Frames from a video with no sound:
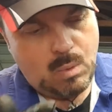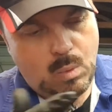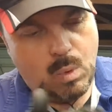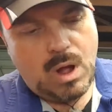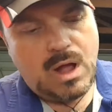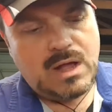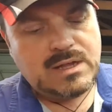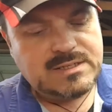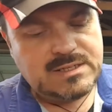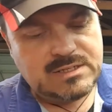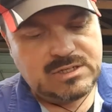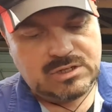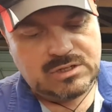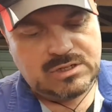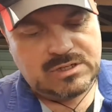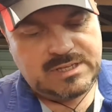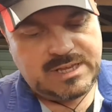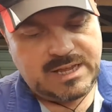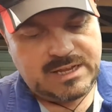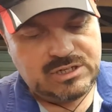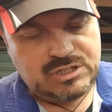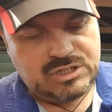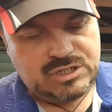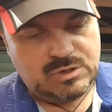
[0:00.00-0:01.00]
But whilst it's under
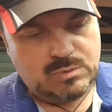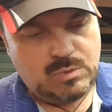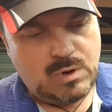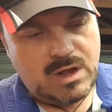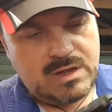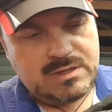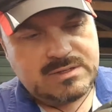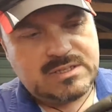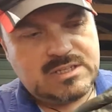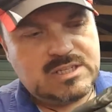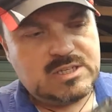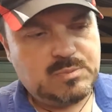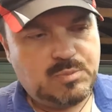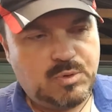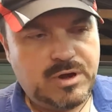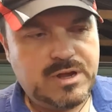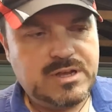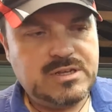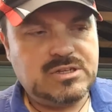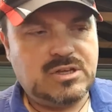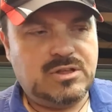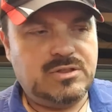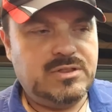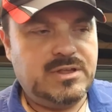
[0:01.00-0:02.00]
tension, whilst the
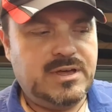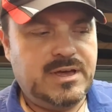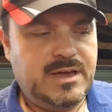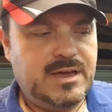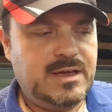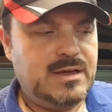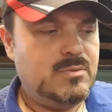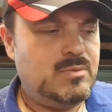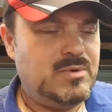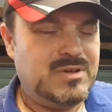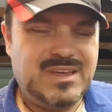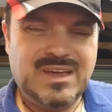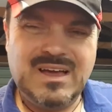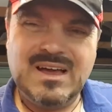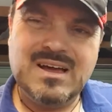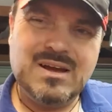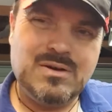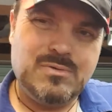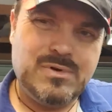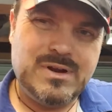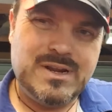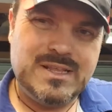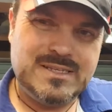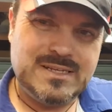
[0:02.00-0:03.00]
spring's on there, we
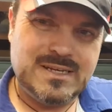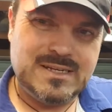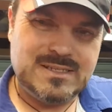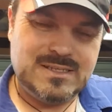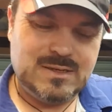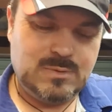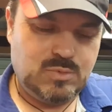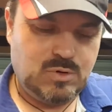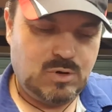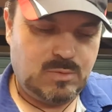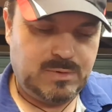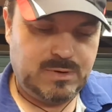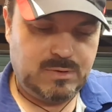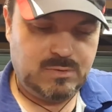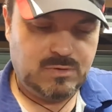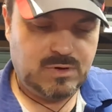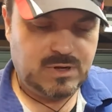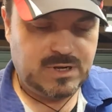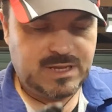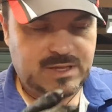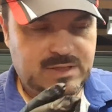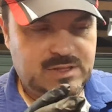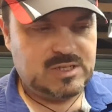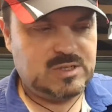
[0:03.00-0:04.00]
can't really test it properly. We've
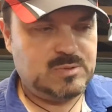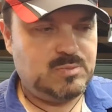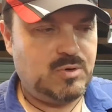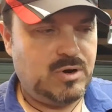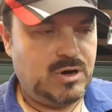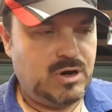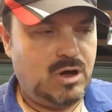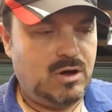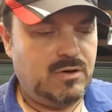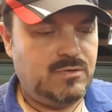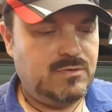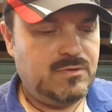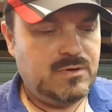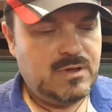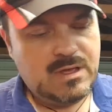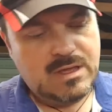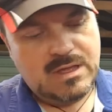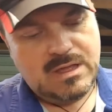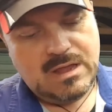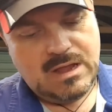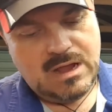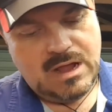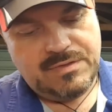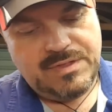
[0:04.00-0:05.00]
got to get the spring off,
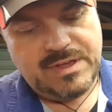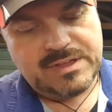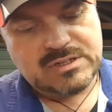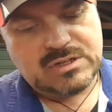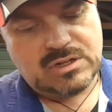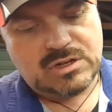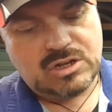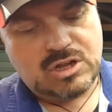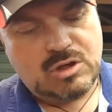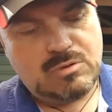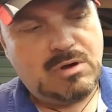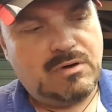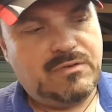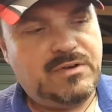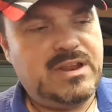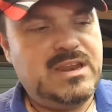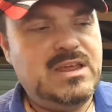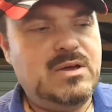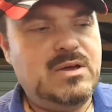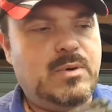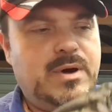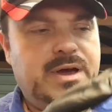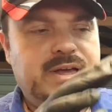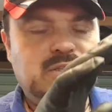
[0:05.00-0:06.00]
and that's got to come off
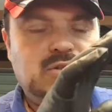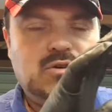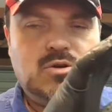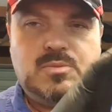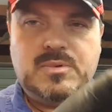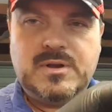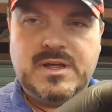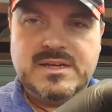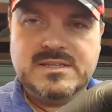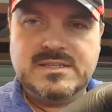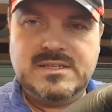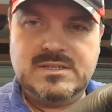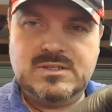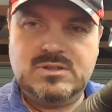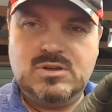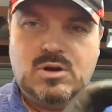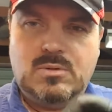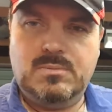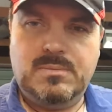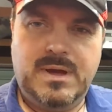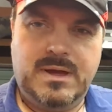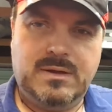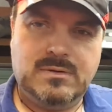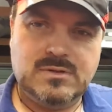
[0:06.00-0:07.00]
anyway to replace this
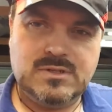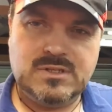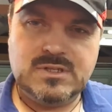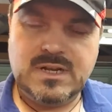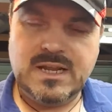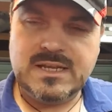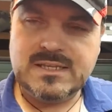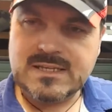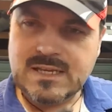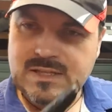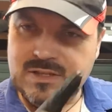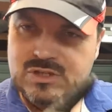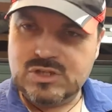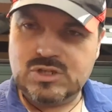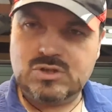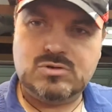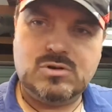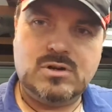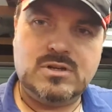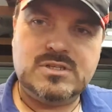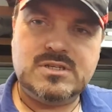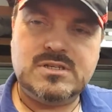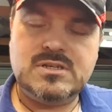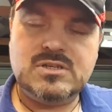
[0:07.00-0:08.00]
top mount. So let's get the
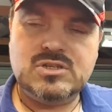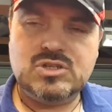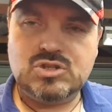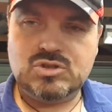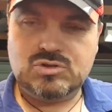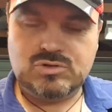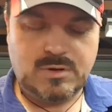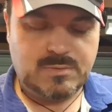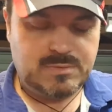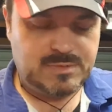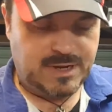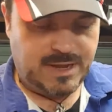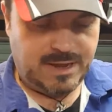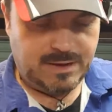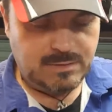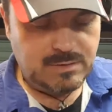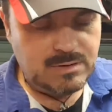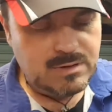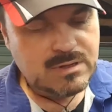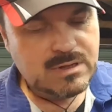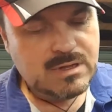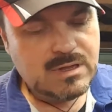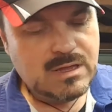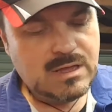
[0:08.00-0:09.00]
strut stripped
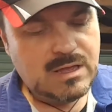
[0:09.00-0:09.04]
down,